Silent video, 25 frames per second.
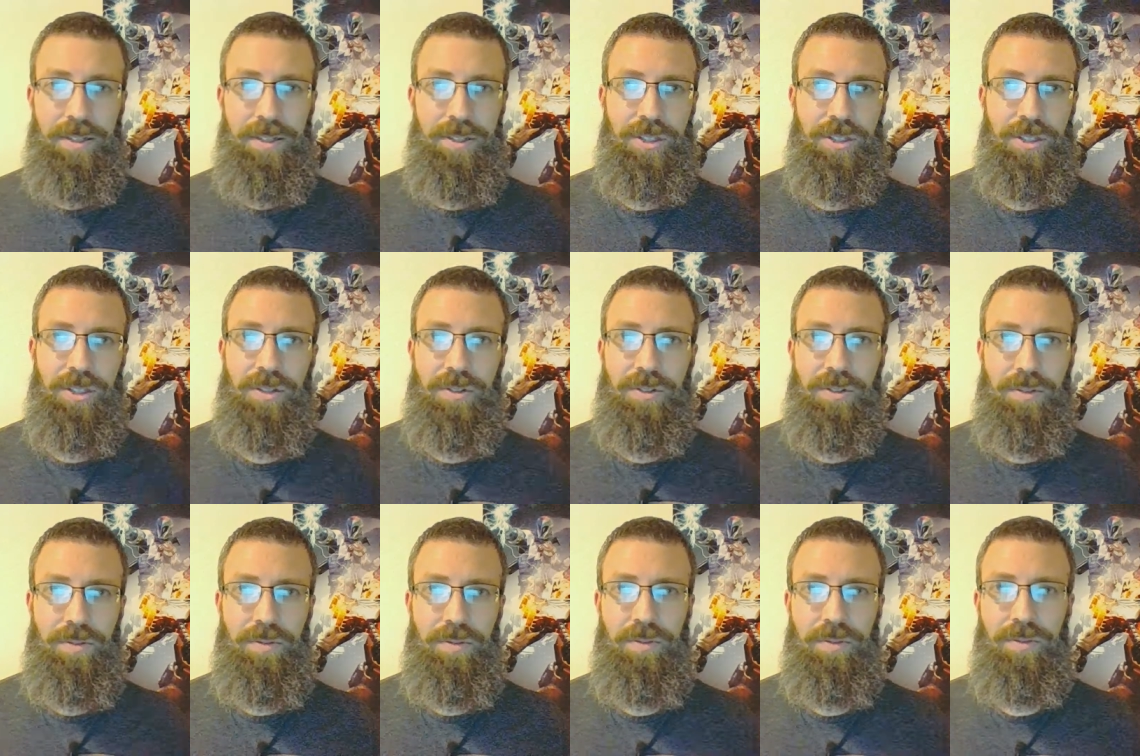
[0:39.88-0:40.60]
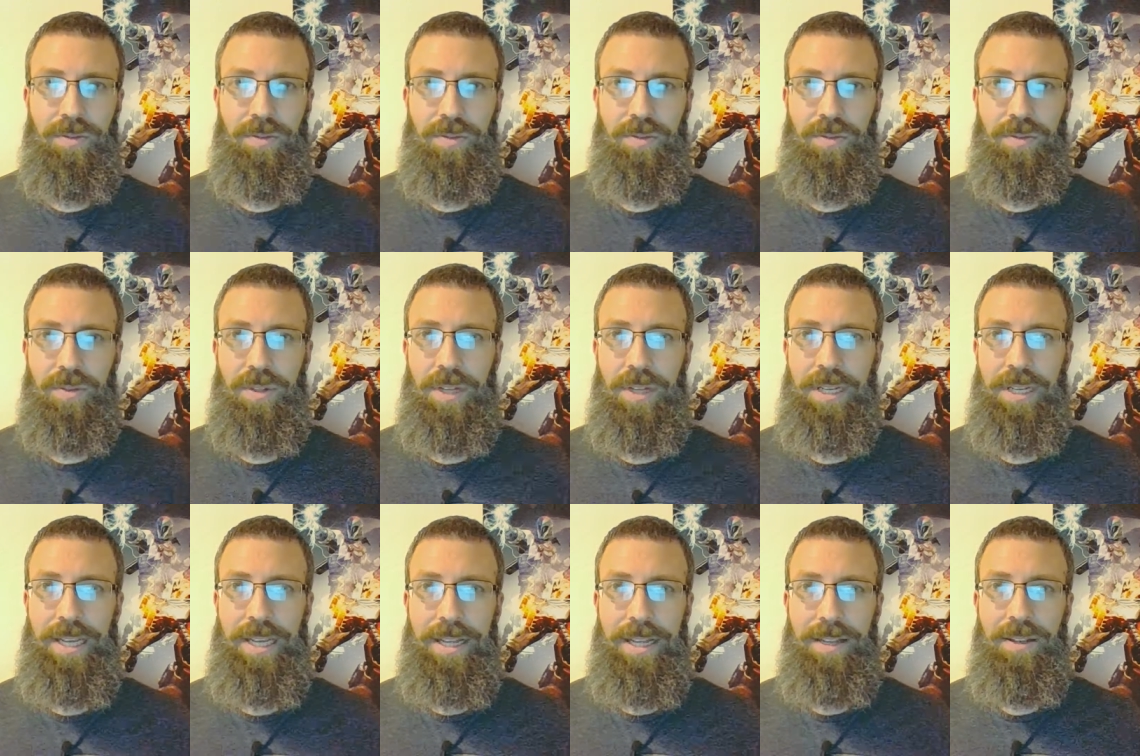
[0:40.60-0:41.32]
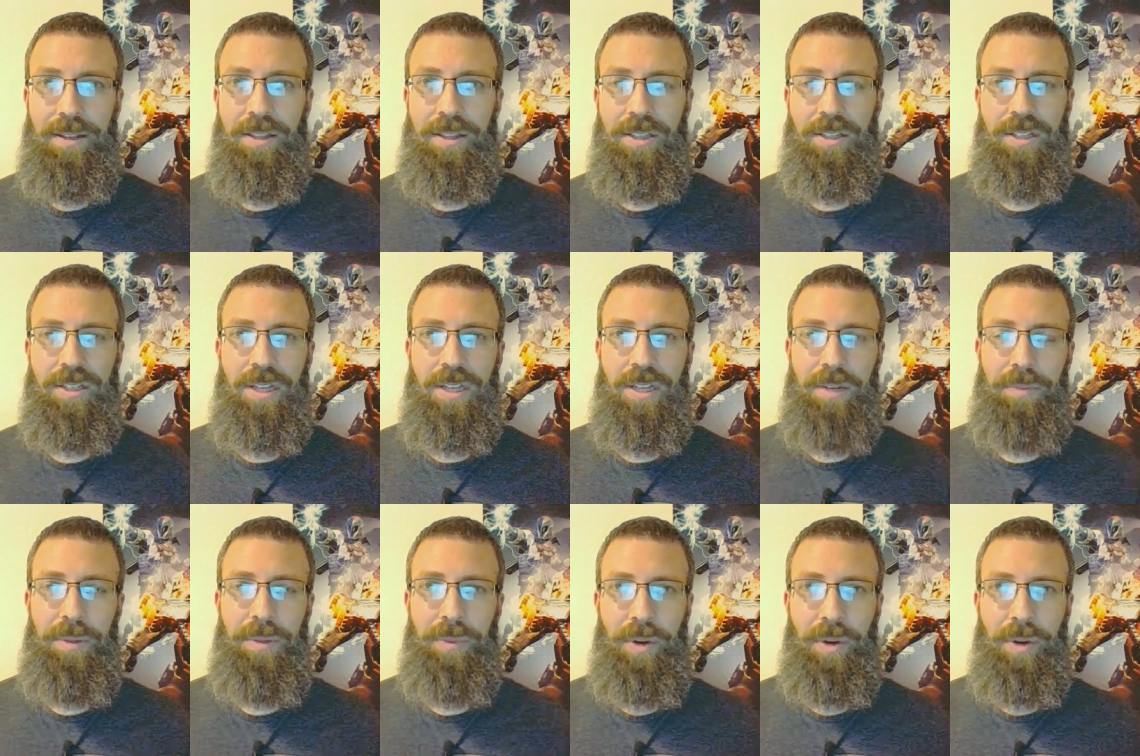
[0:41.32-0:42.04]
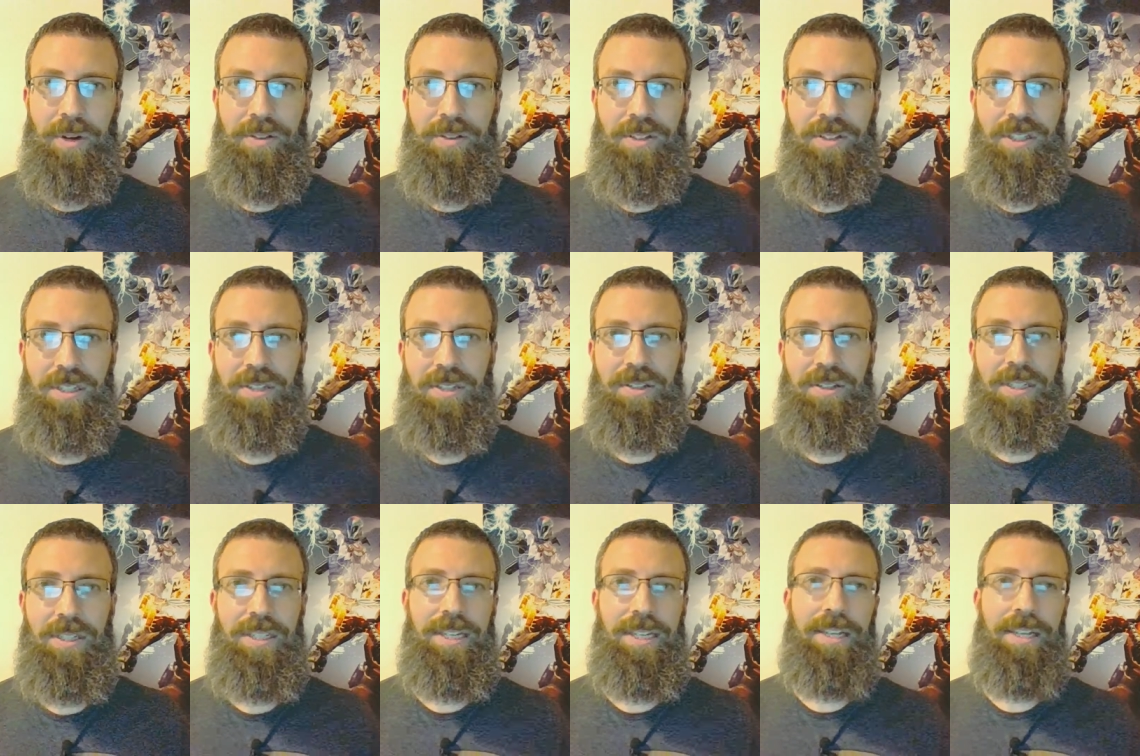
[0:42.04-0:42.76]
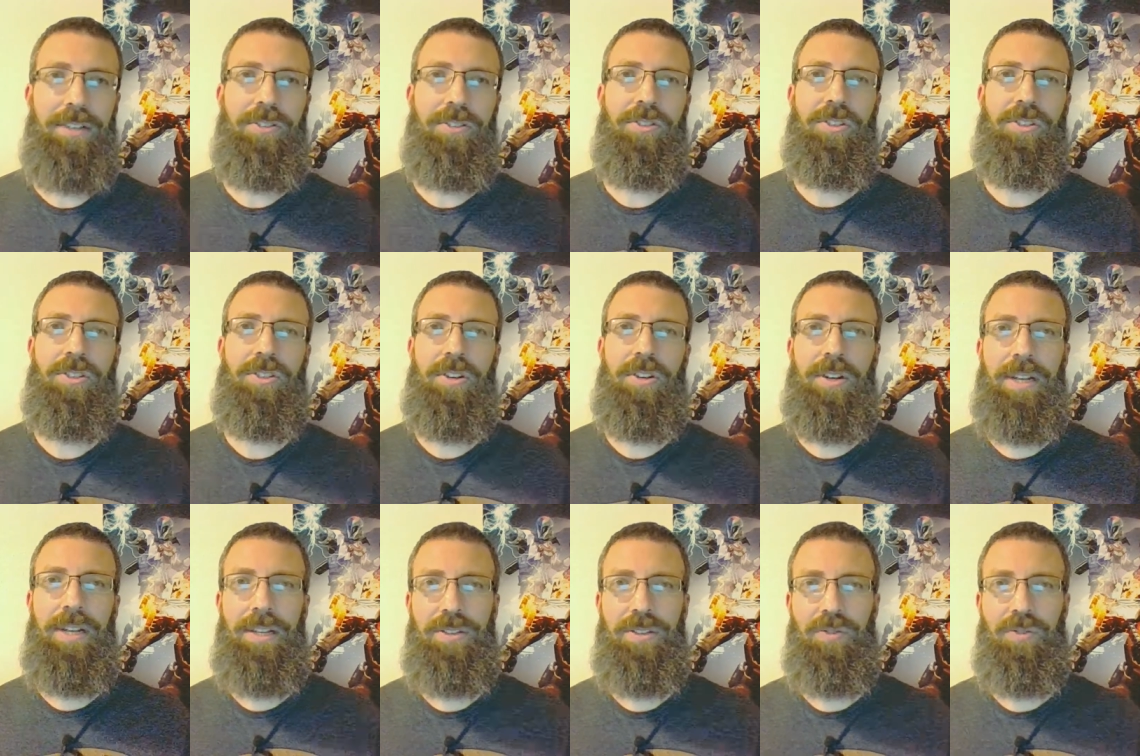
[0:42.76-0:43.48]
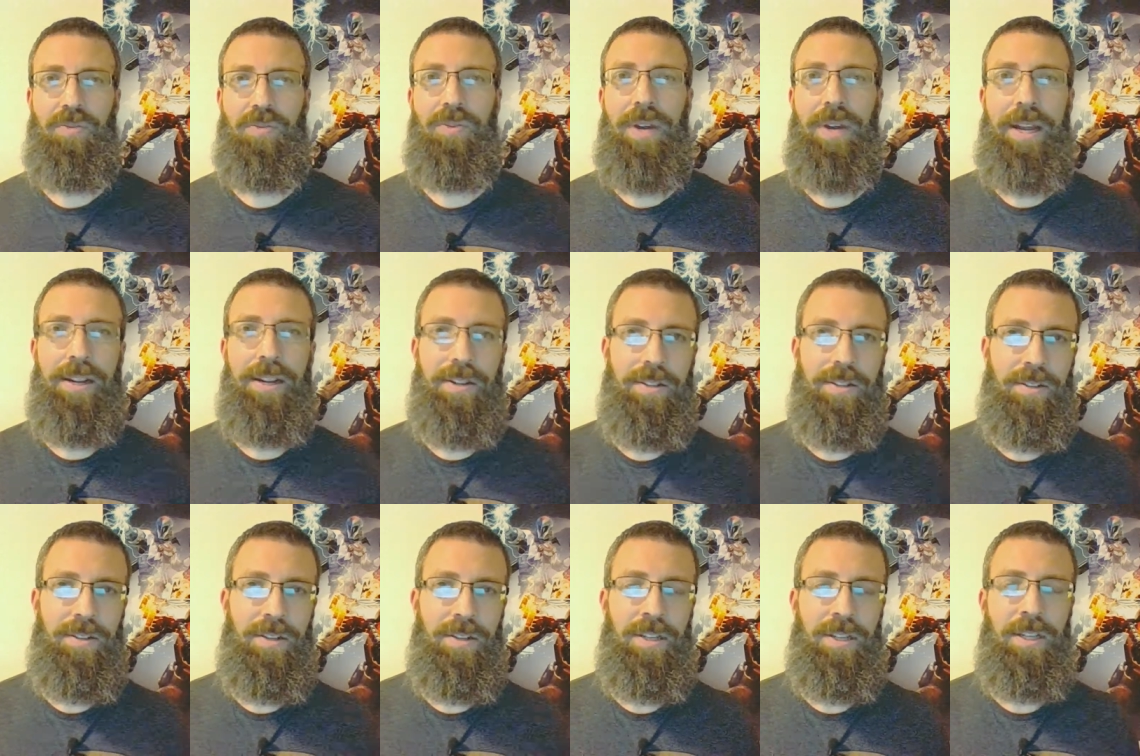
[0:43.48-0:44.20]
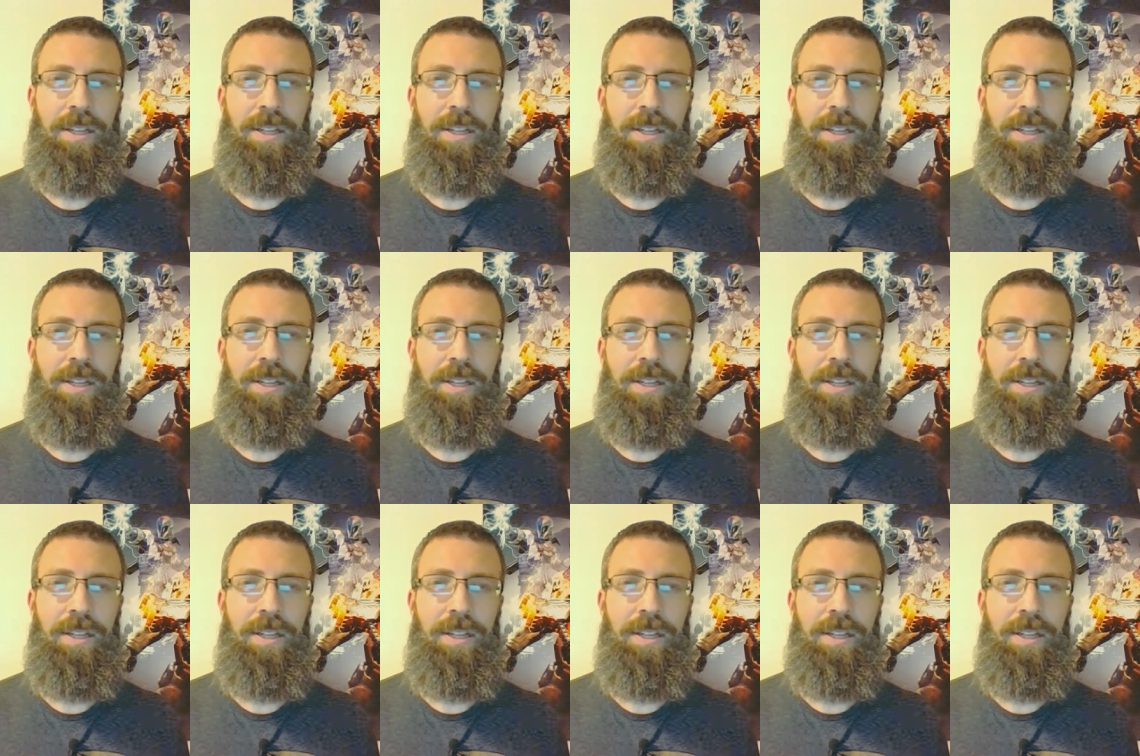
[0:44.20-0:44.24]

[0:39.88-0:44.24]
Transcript: So again, this is going to be part of the series, Getting Your Start as a Writer.